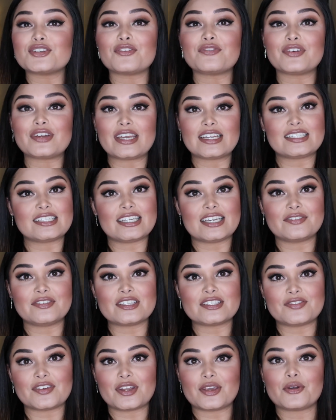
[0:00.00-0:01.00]
Don't forget to give
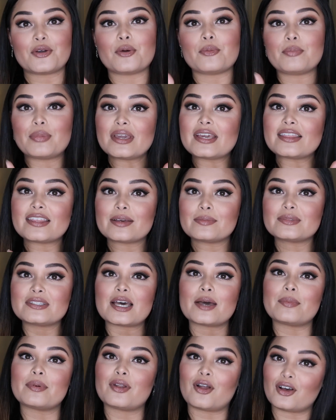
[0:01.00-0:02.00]
this video a big thumbs
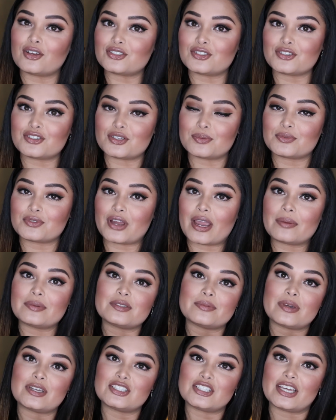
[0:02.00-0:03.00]
up, and also subscribe
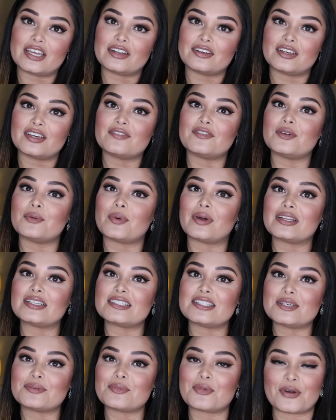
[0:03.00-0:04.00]
to my channel if you want
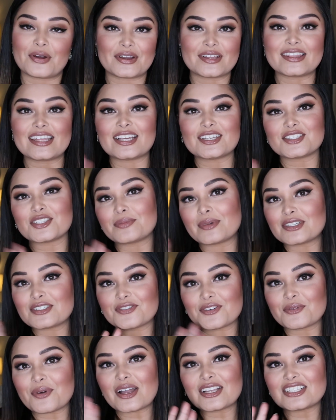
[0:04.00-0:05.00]
to see more. Thanks so much
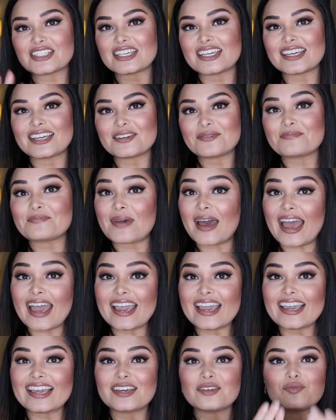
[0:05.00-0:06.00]
for watching.
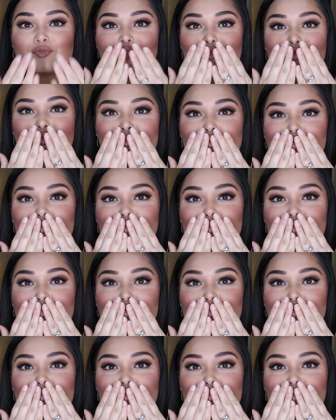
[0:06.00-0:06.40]
Bye!